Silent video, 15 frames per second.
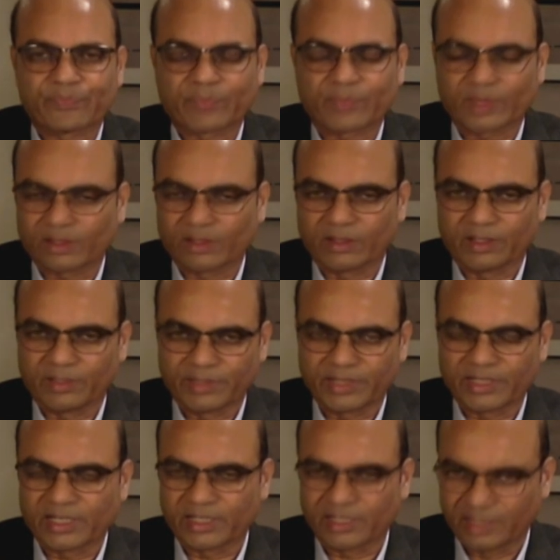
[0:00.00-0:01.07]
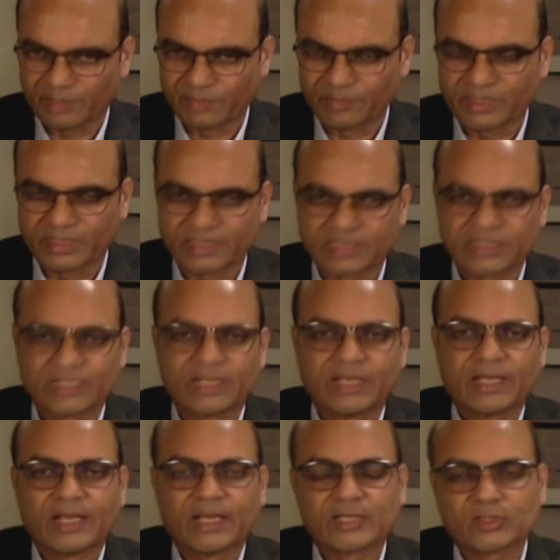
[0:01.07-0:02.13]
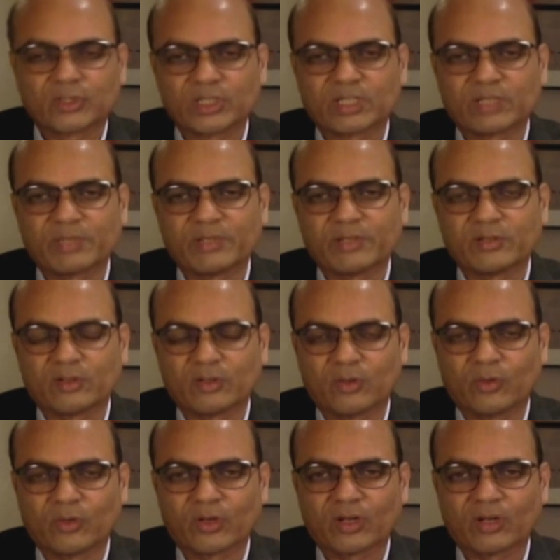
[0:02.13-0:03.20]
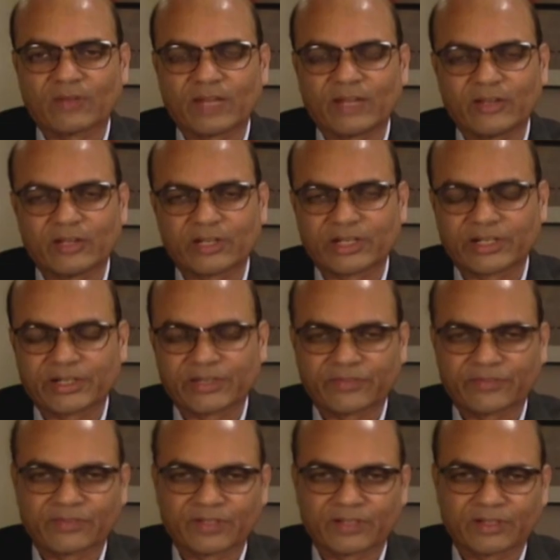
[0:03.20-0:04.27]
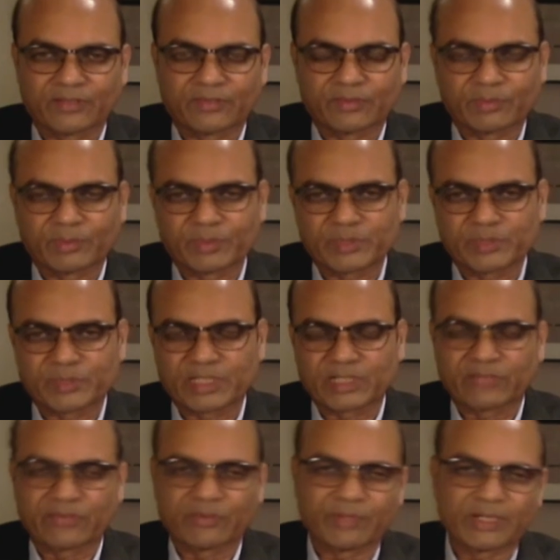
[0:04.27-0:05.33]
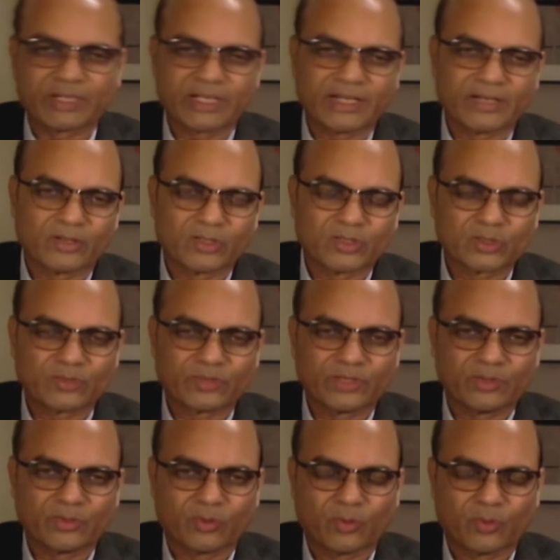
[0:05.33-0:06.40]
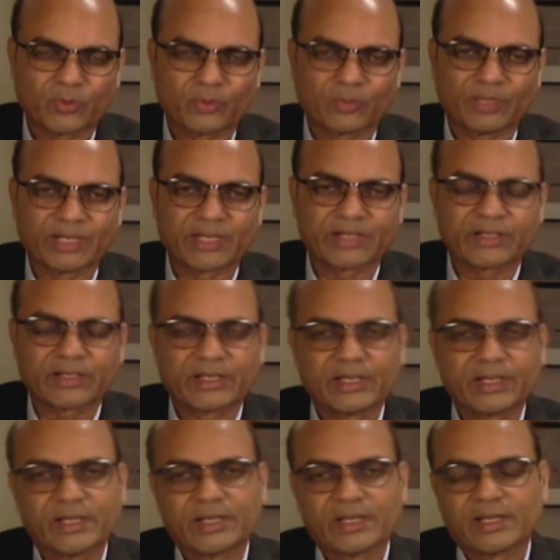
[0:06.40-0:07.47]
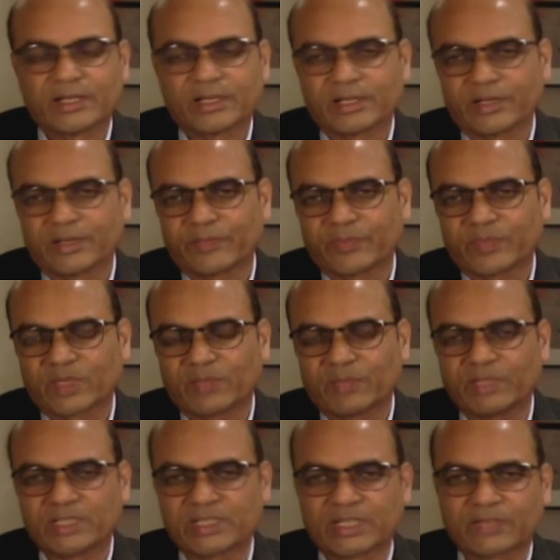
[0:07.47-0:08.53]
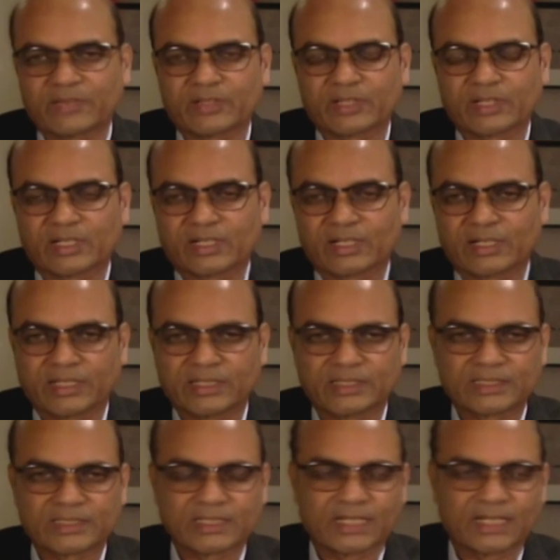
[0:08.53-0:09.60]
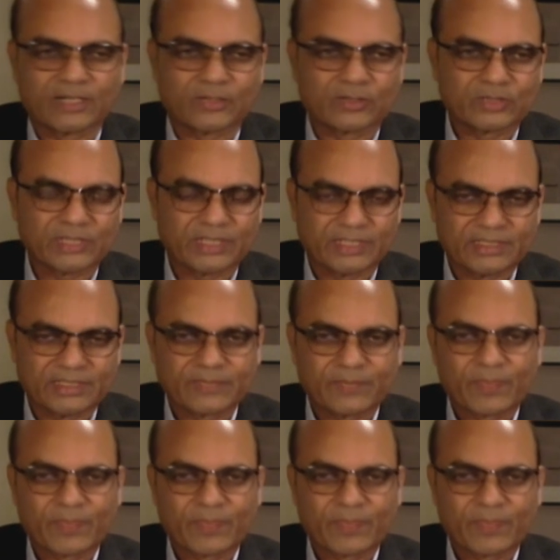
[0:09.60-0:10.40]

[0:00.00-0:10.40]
EBITDA numbers. So it will be overall value accretive from the perspective of EBITDA, and also we hope to make it commensurate with our existing ROCs